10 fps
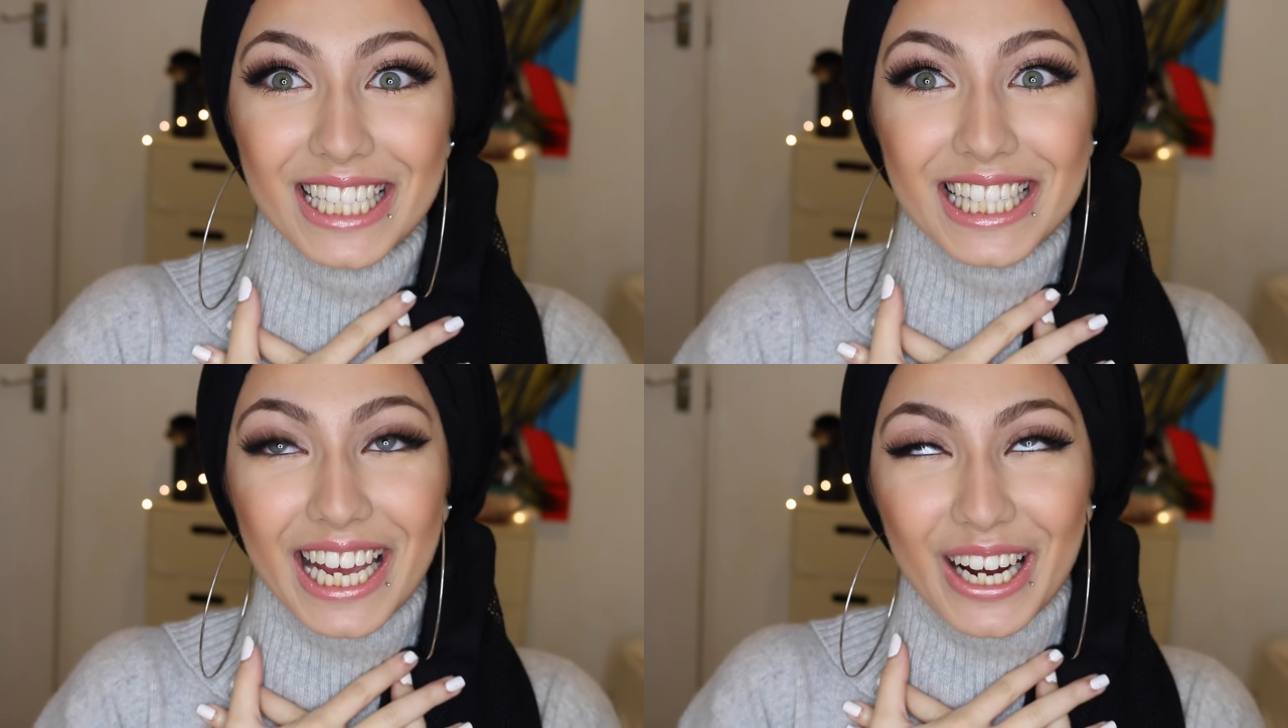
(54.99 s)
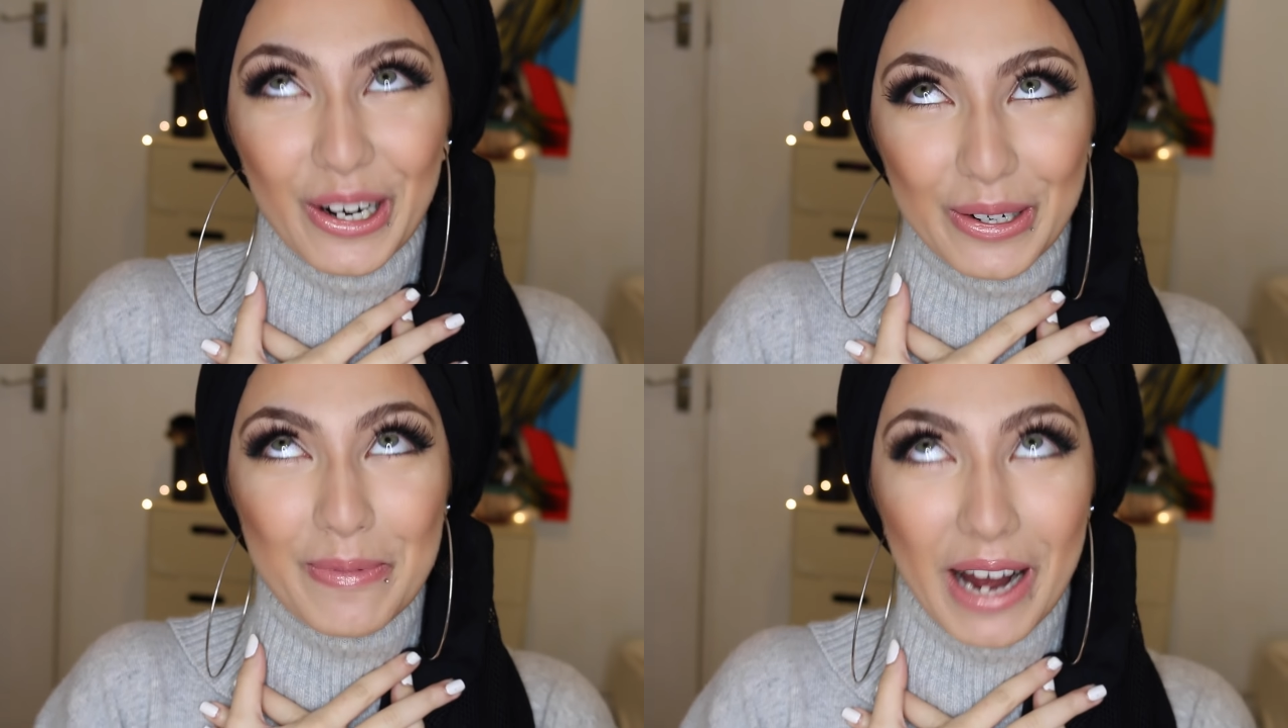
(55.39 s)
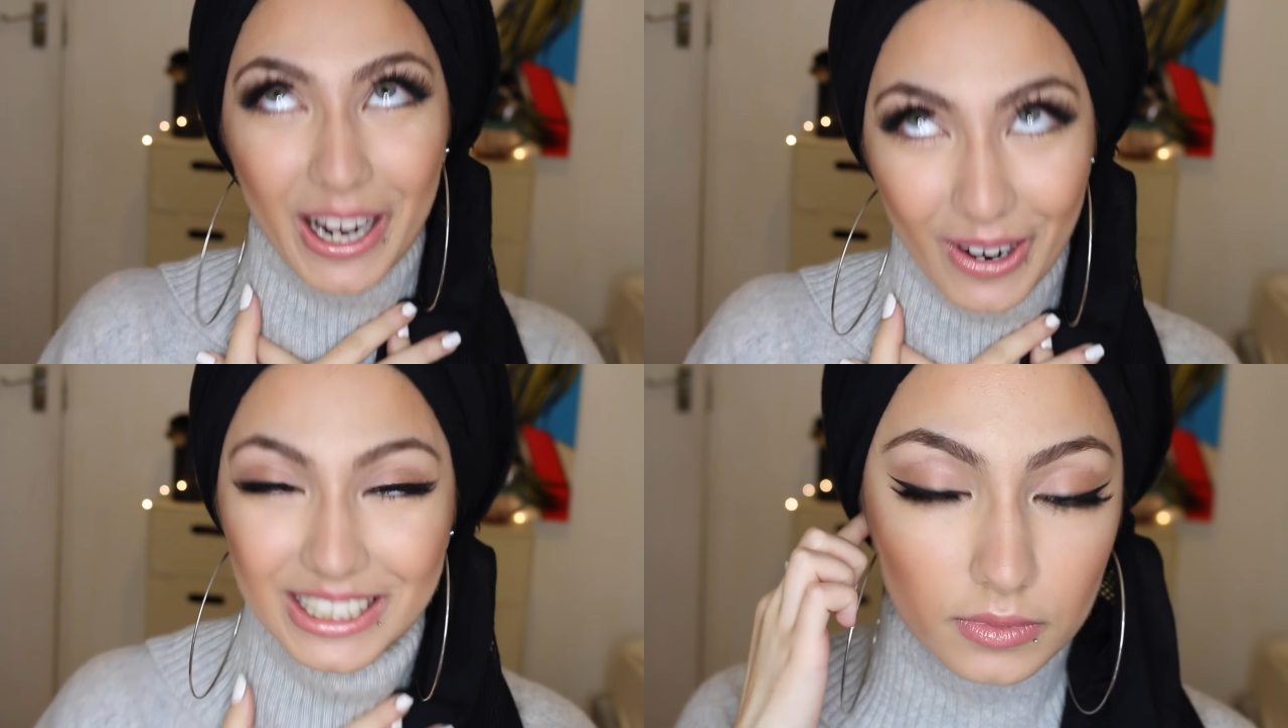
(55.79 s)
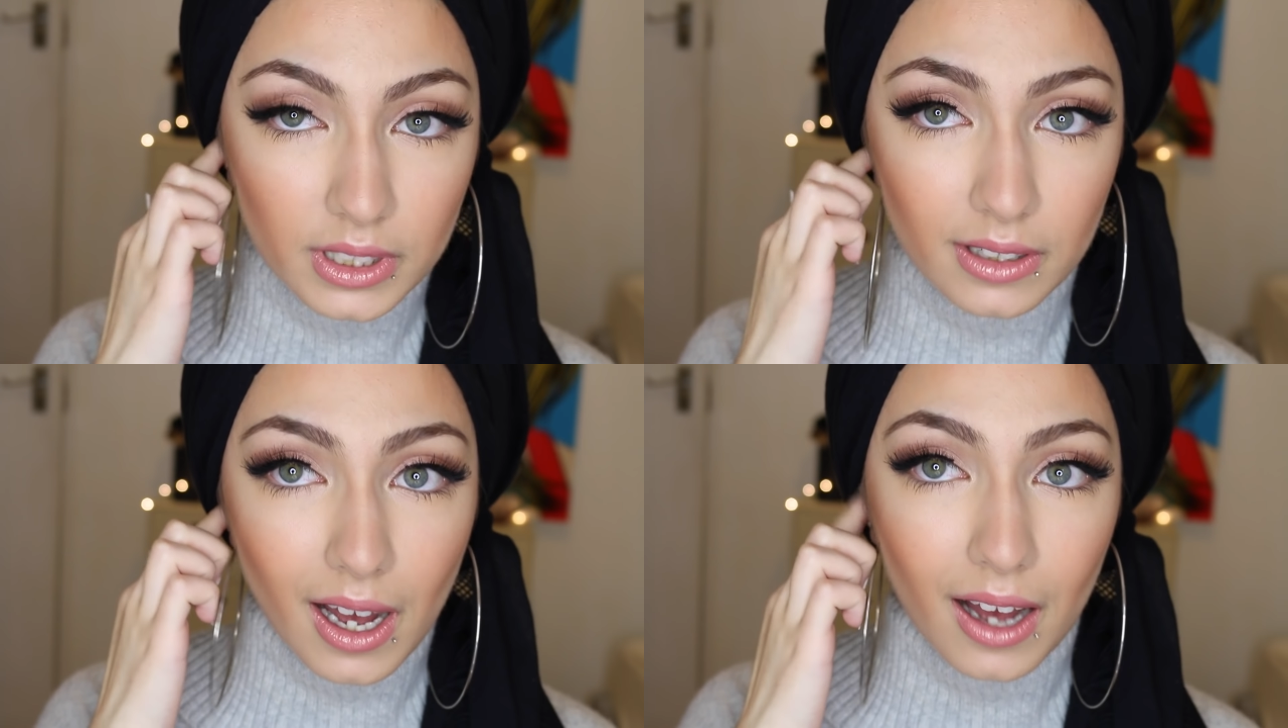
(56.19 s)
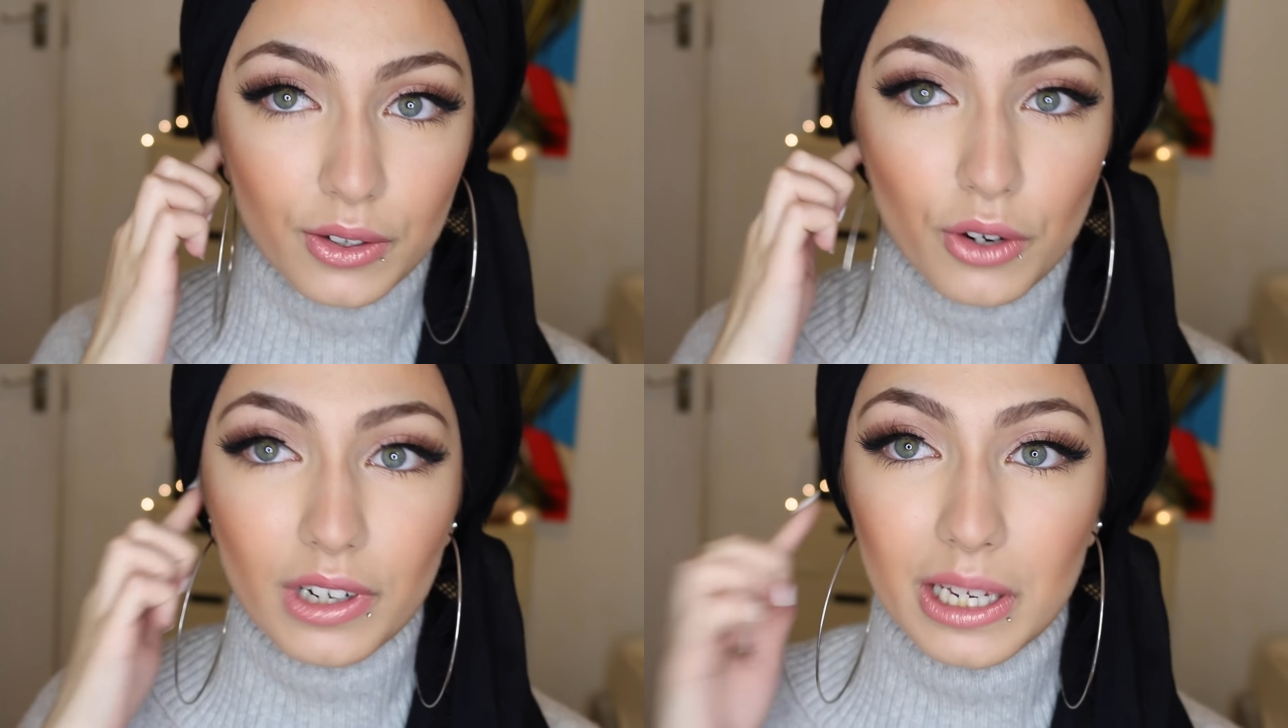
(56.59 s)
It's like, oh my god. Yeah,
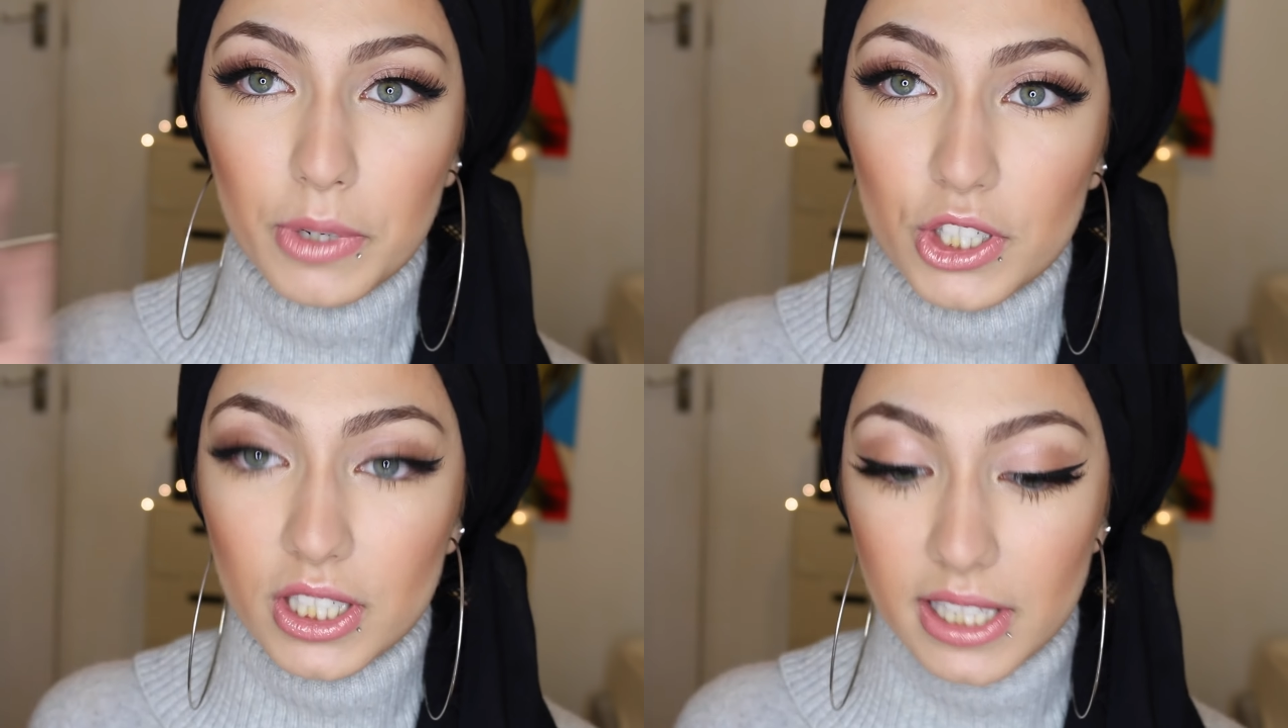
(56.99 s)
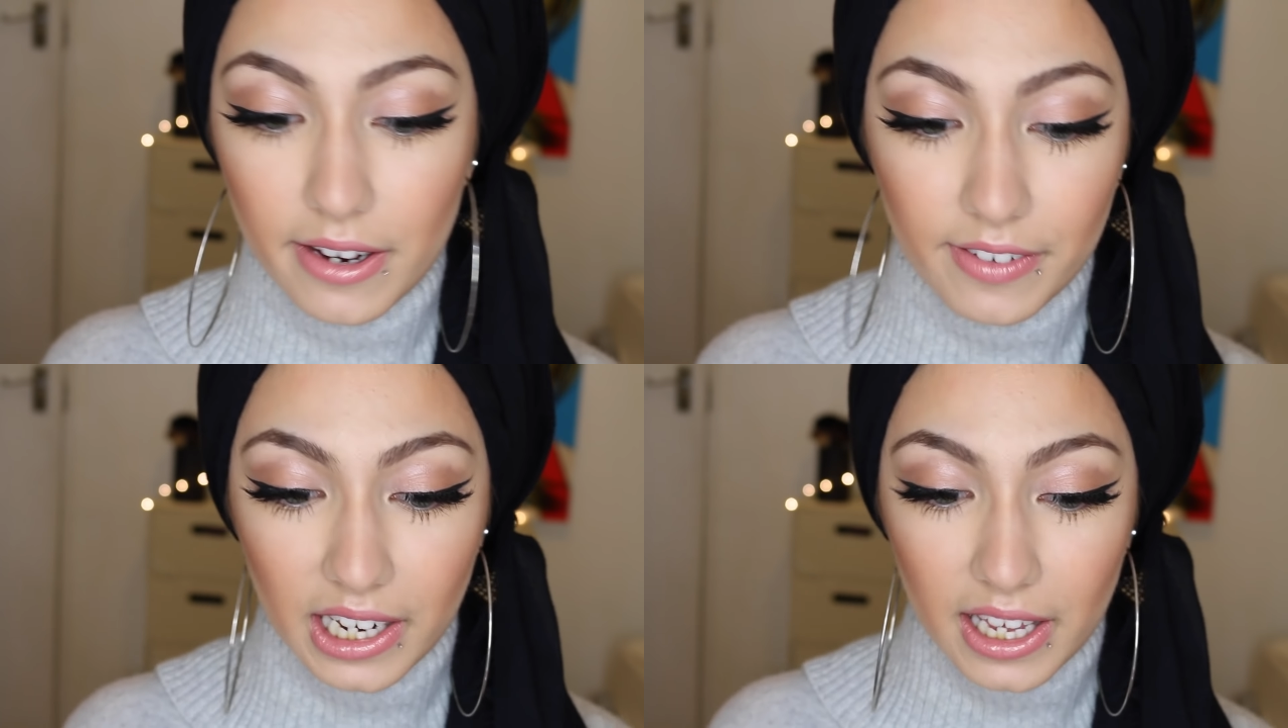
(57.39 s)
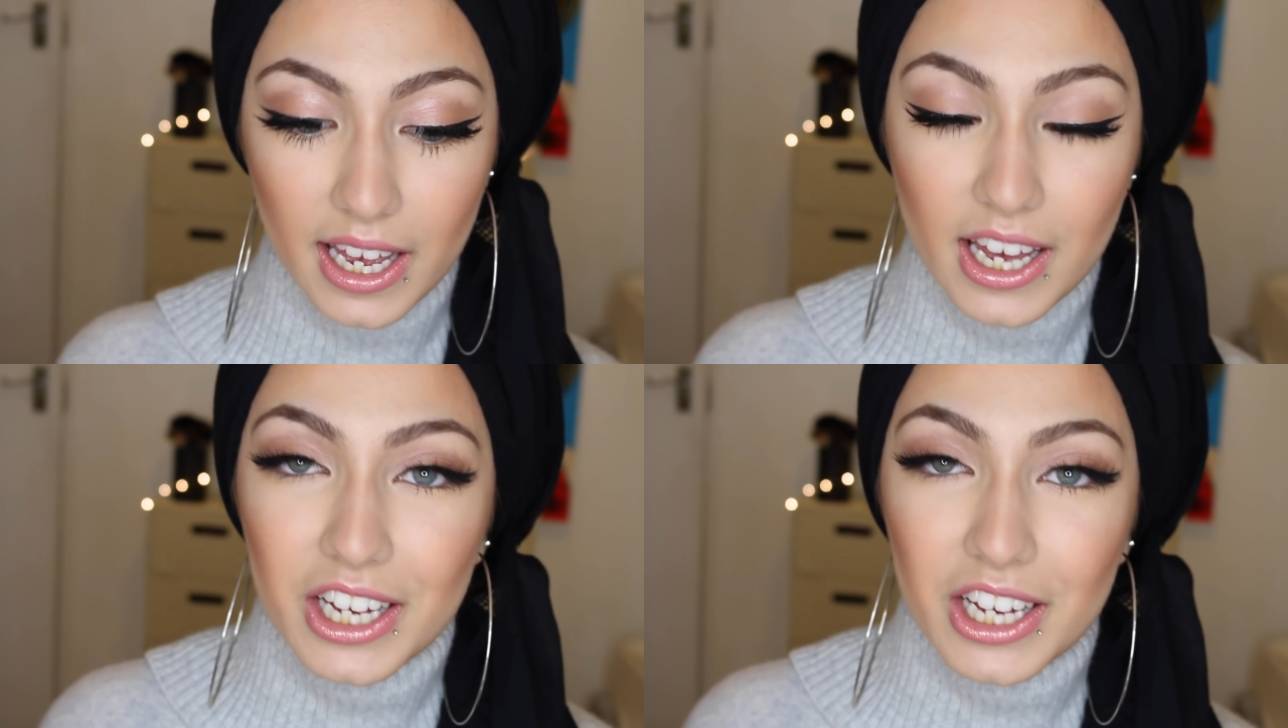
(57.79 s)
not really much to say really.